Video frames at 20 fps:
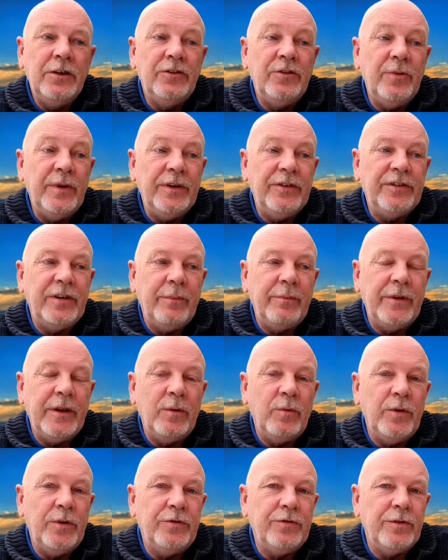doing
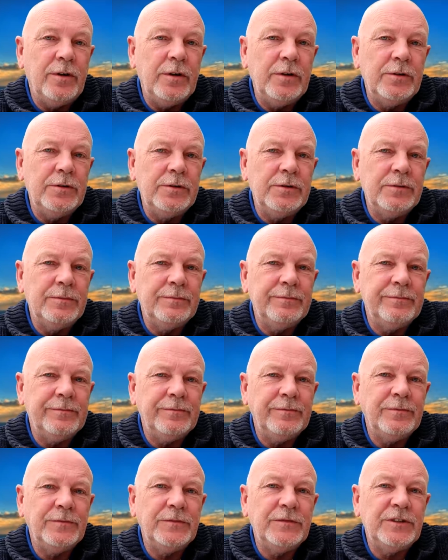something with drugs,
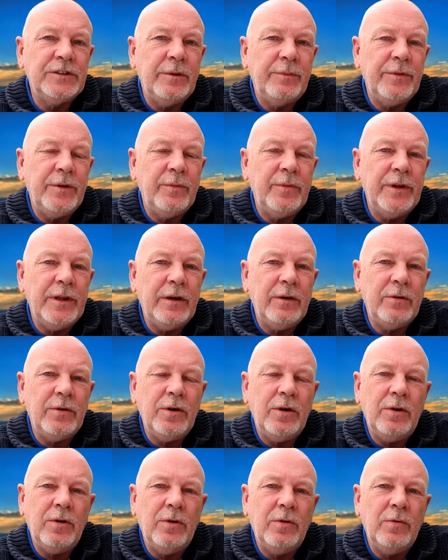something with
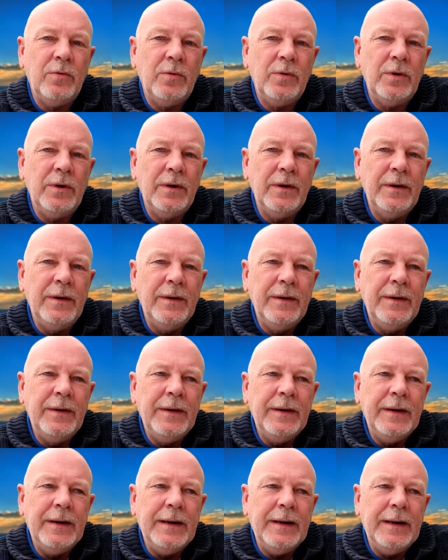alcohol.
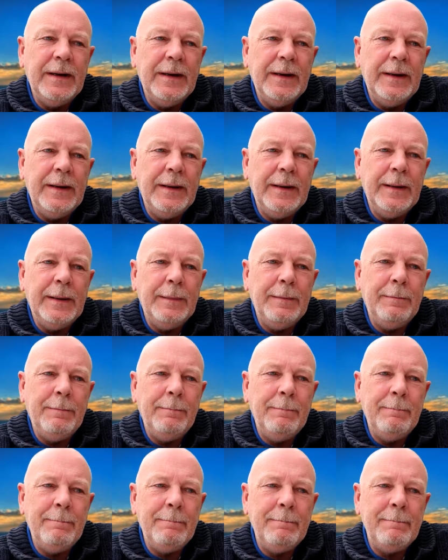Now,
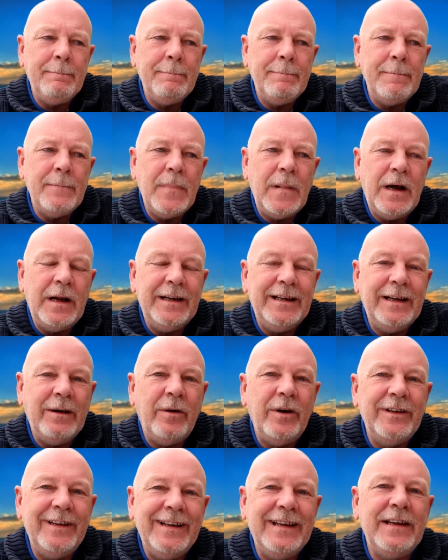
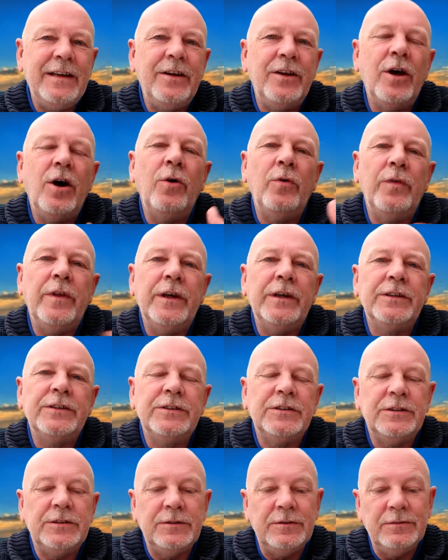I didn't know
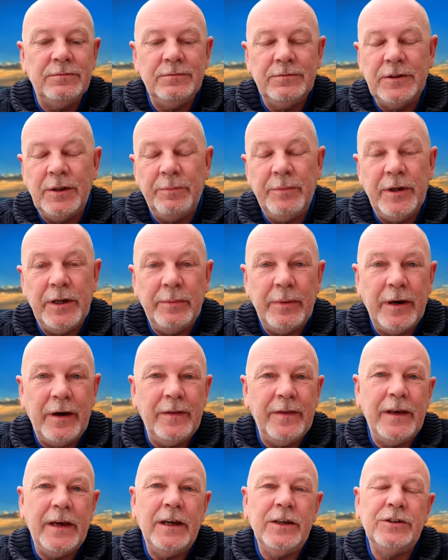this, the bit
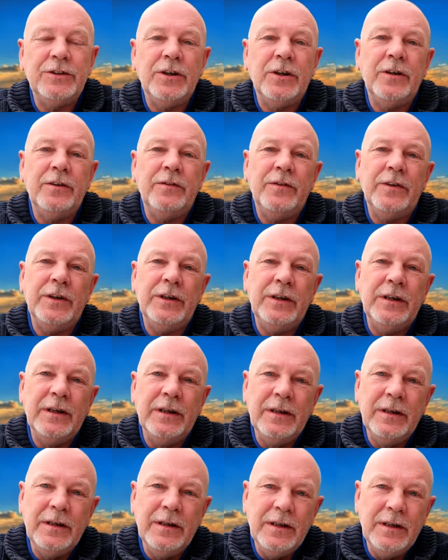about the HIV,
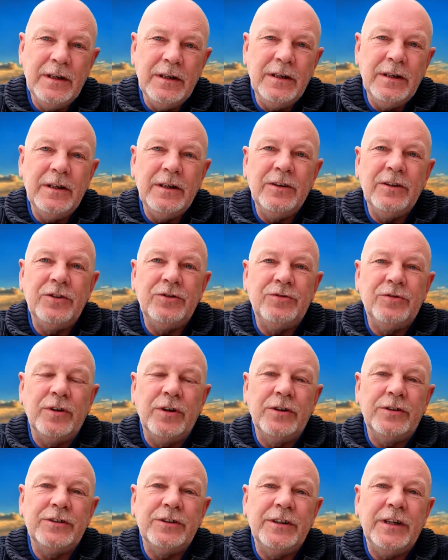the
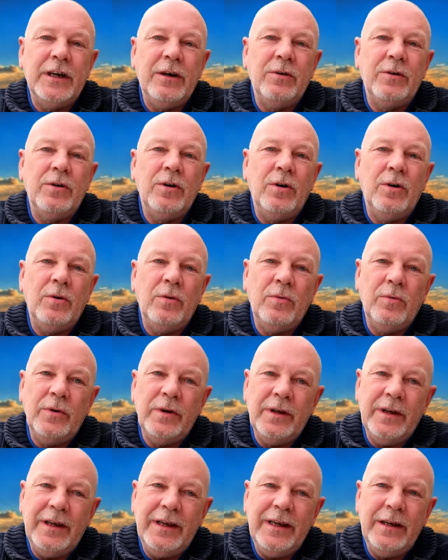drugs and the alcohol.
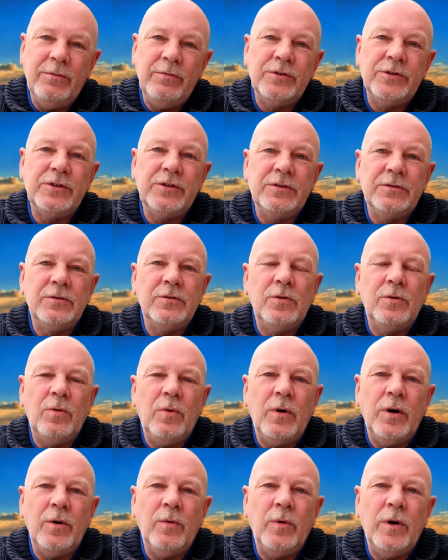He was
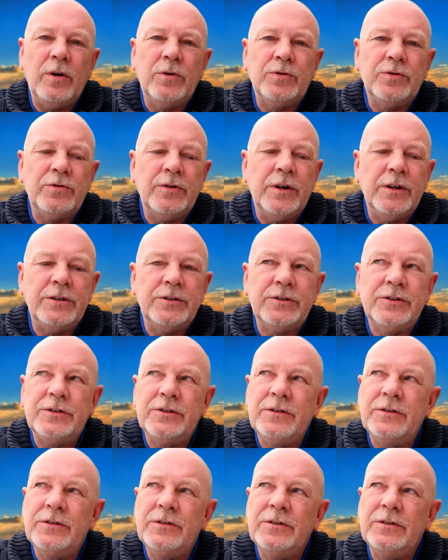quite well
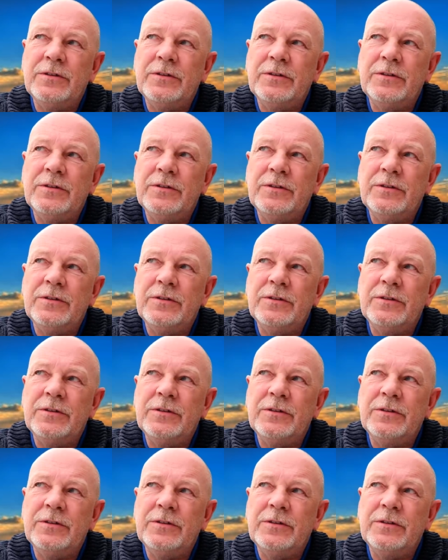dressed,